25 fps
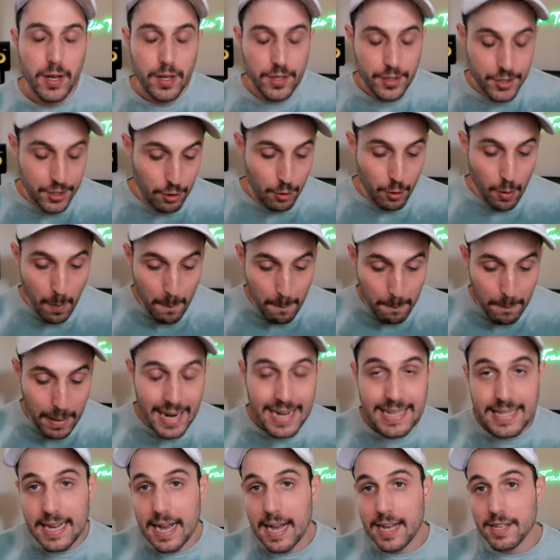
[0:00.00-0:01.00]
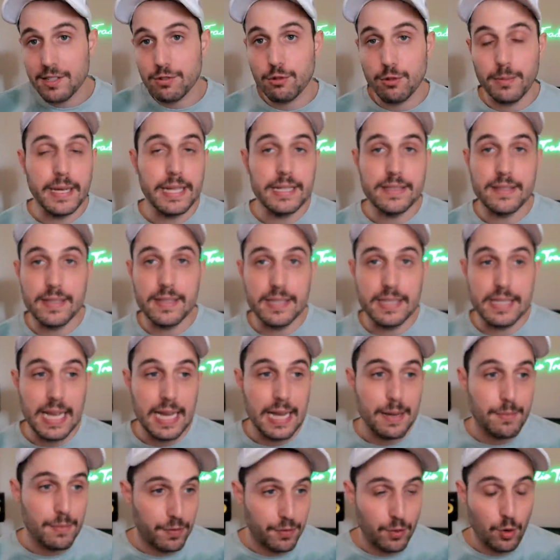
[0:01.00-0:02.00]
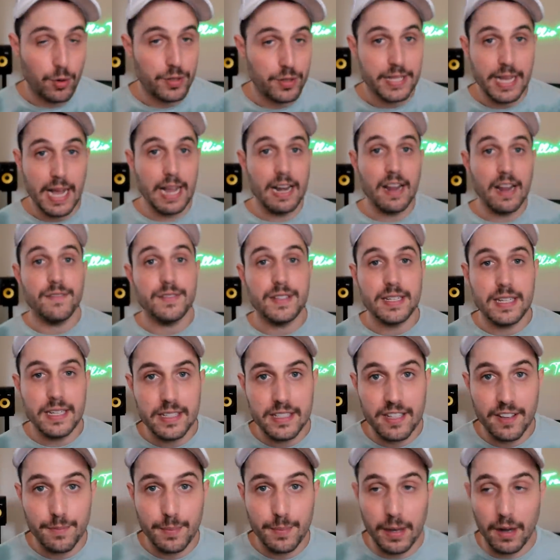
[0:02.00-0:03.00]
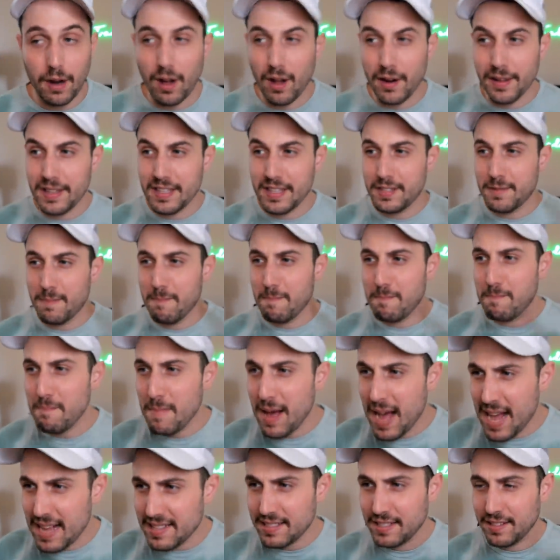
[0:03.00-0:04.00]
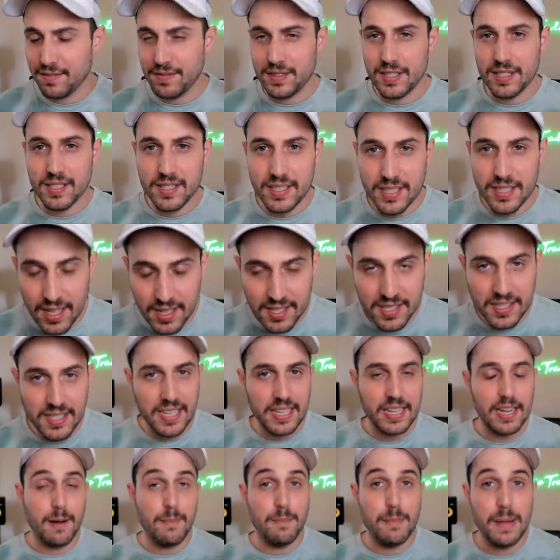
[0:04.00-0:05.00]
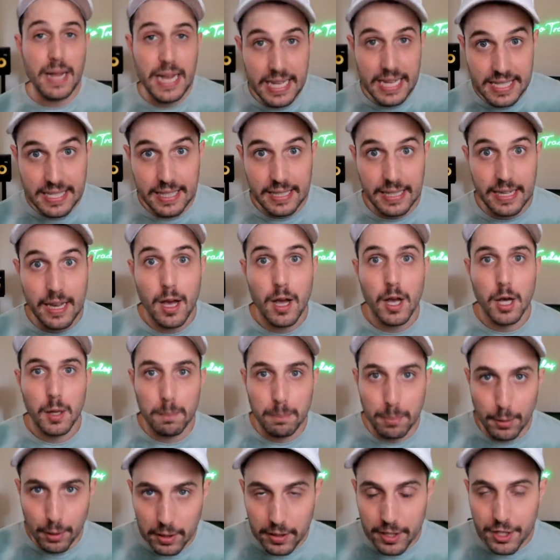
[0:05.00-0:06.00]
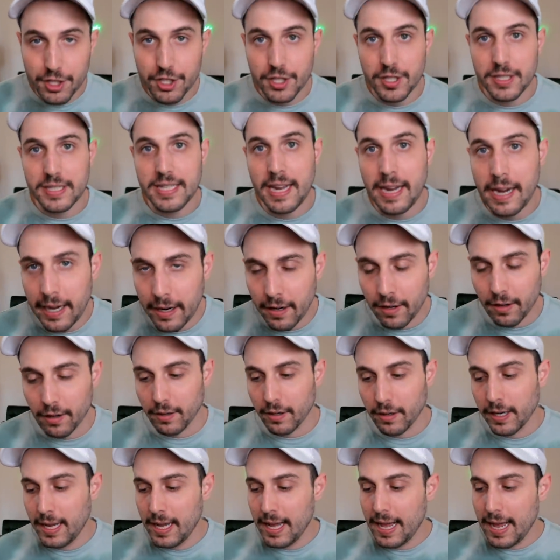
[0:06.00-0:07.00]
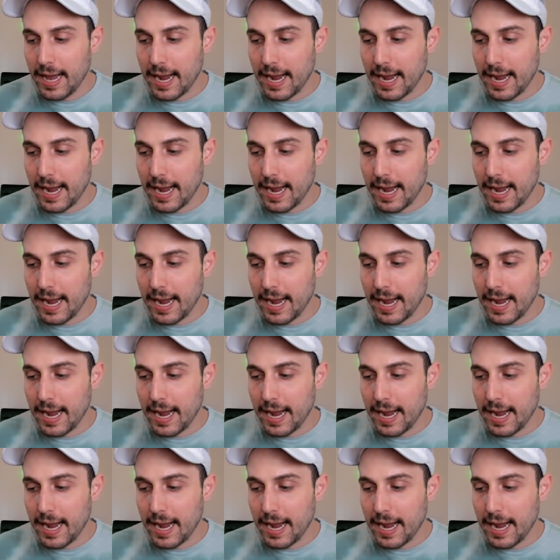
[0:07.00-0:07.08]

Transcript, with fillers: So my task remains the same. Of course, NFTs have been on this massive, disgusting, amazing bullish tear.